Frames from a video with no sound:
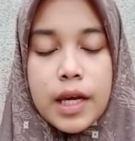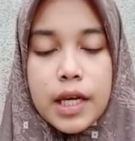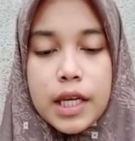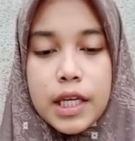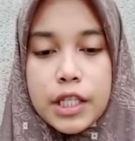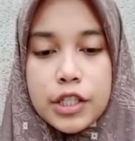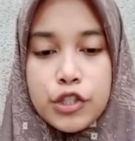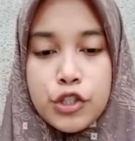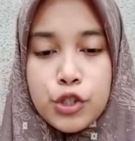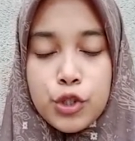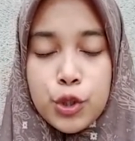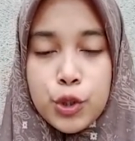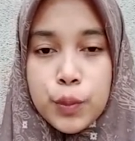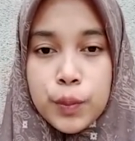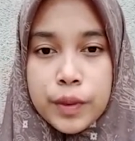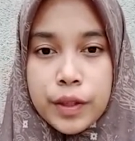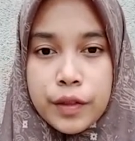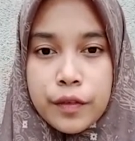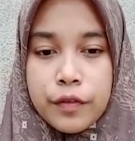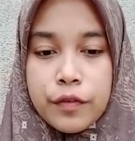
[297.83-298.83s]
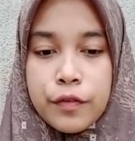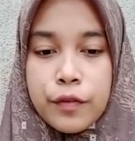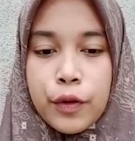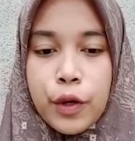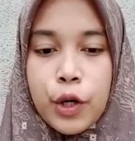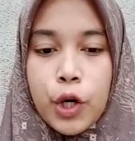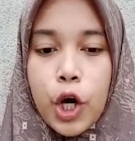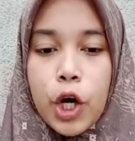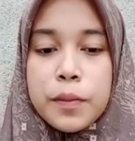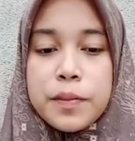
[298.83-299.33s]
Instrument
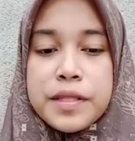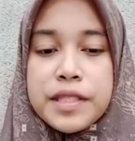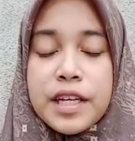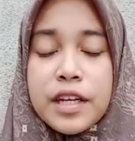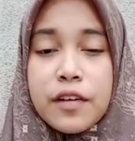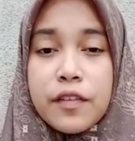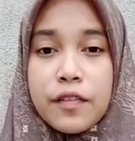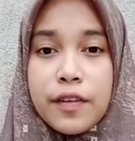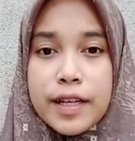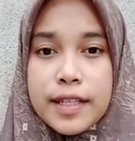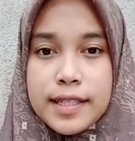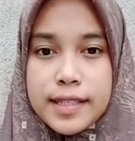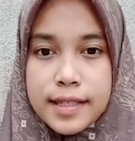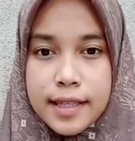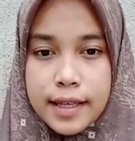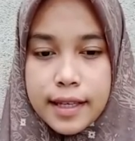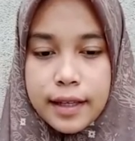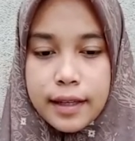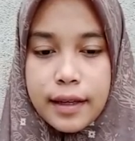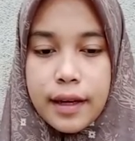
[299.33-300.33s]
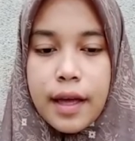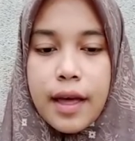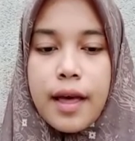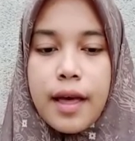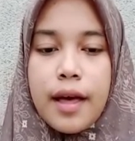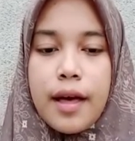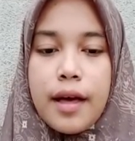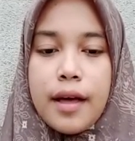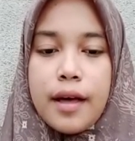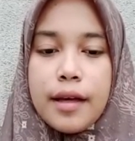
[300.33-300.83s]
for observing
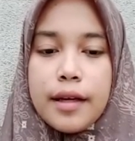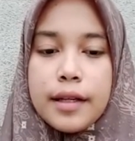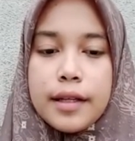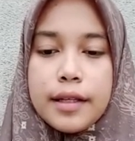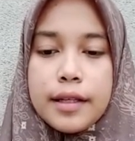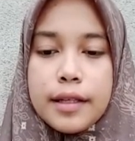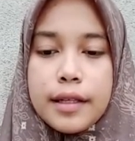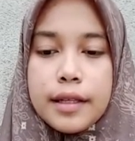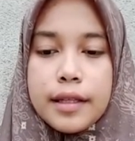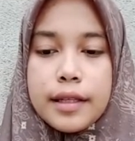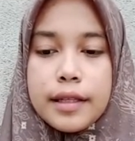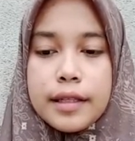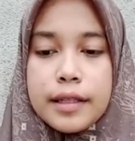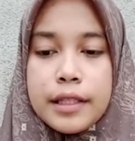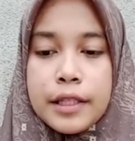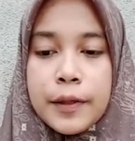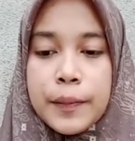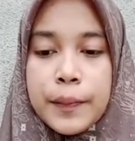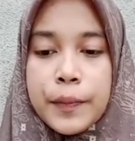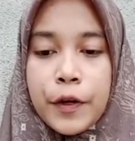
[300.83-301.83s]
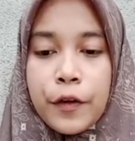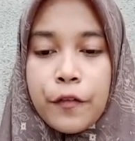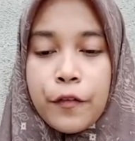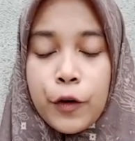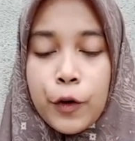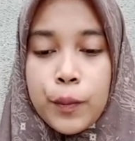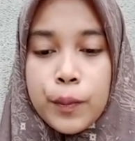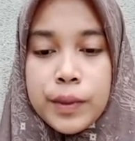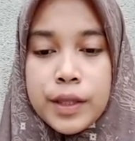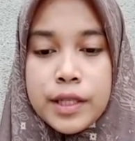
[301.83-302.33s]
the
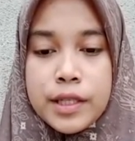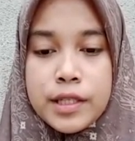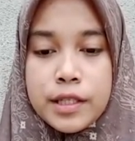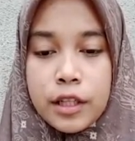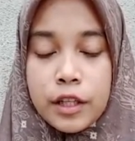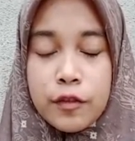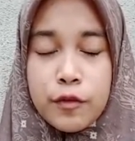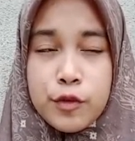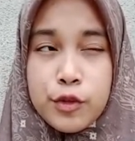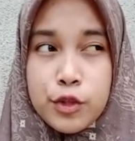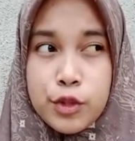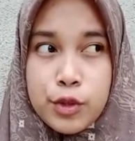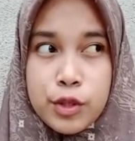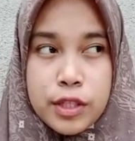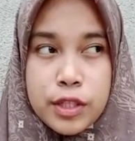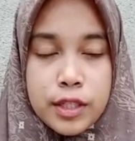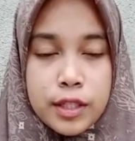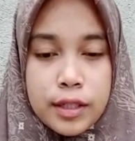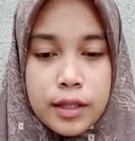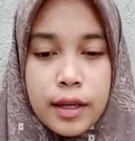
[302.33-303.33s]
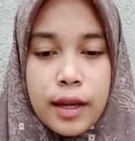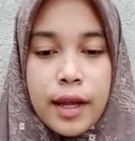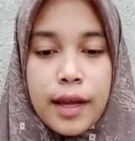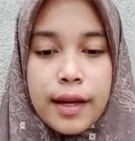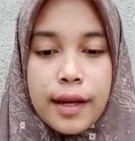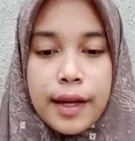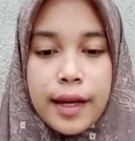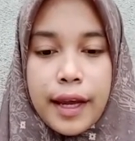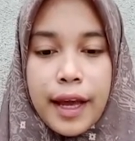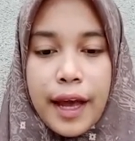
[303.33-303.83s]
performance of
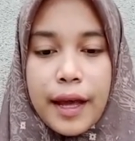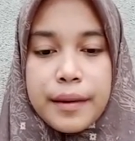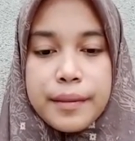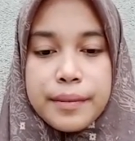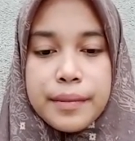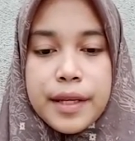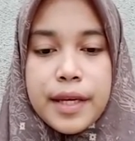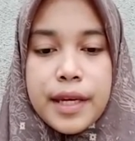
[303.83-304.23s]
students can be